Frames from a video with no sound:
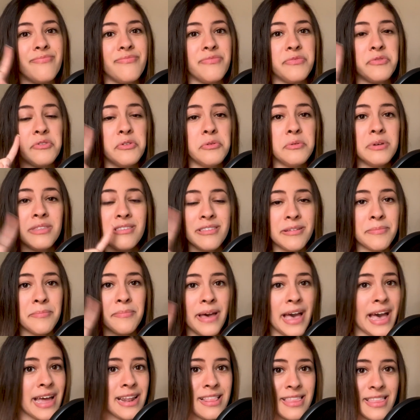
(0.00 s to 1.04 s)
doing some
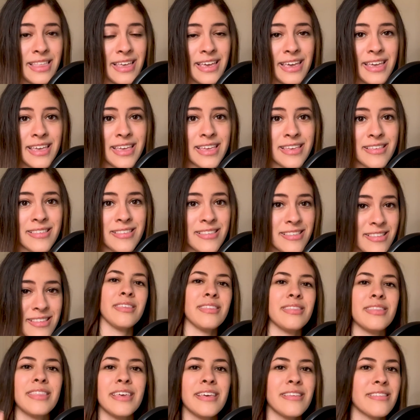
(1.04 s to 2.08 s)
bad things
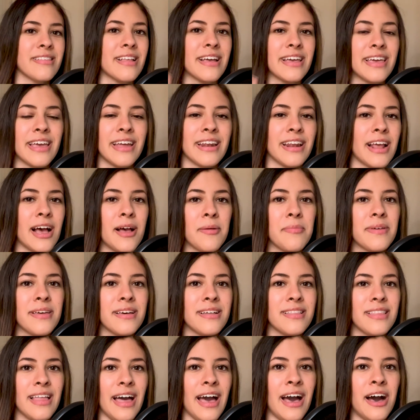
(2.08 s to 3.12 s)
that cannot be
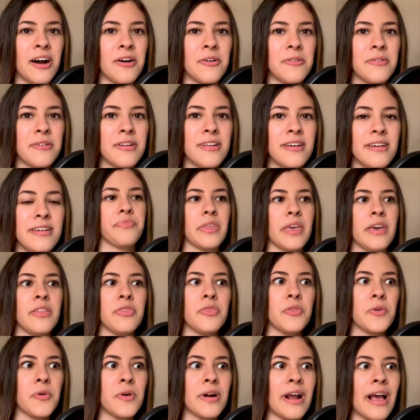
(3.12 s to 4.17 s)
allowed. And
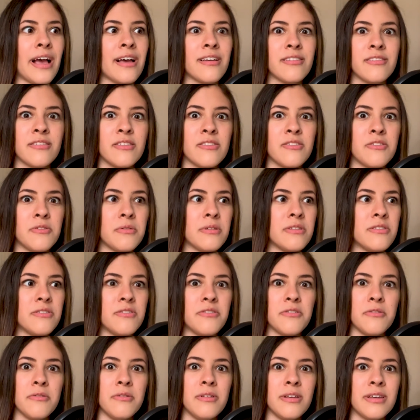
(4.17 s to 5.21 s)
Thor has to do his
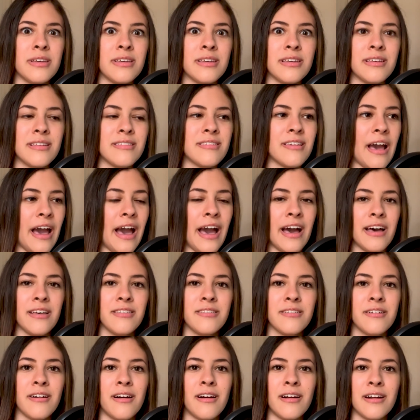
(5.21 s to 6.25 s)
duty to
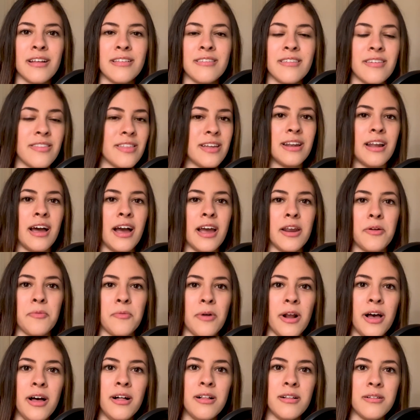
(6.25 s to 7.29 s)
Asgard and to the 9
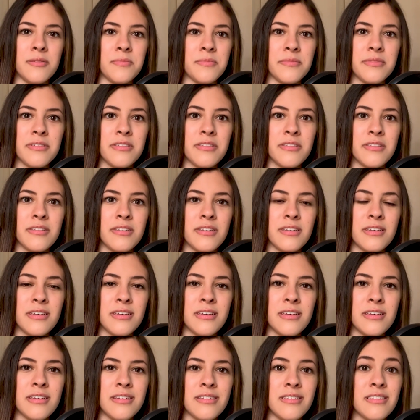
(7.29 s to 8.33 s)
realms
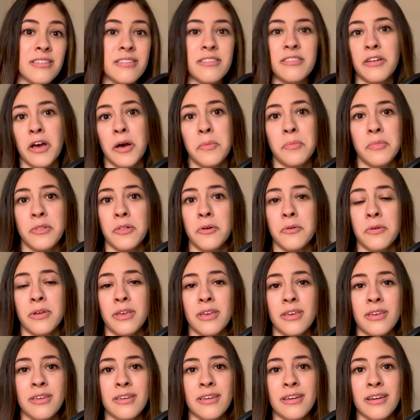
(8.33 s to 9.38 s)
to stop
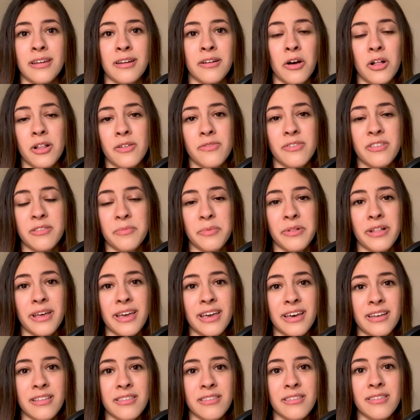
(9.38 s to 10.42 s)
Loki and all of his
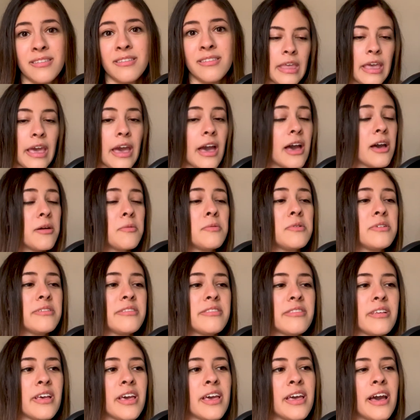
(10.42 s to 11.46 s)
plans. I will
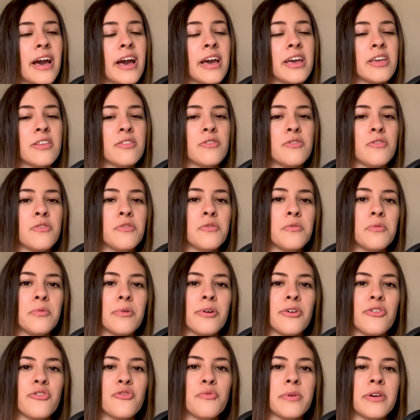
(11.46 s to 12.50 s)
say I do
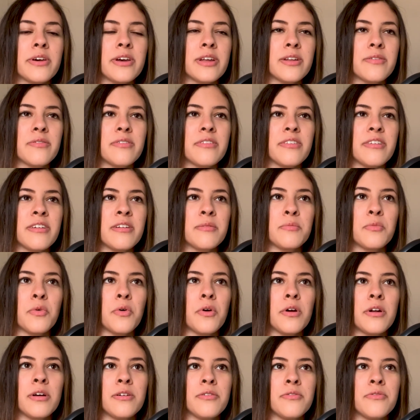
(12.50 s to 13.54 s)
wish we could have seen
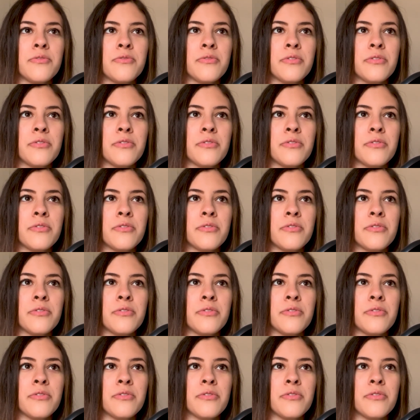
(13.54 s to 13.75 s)
more of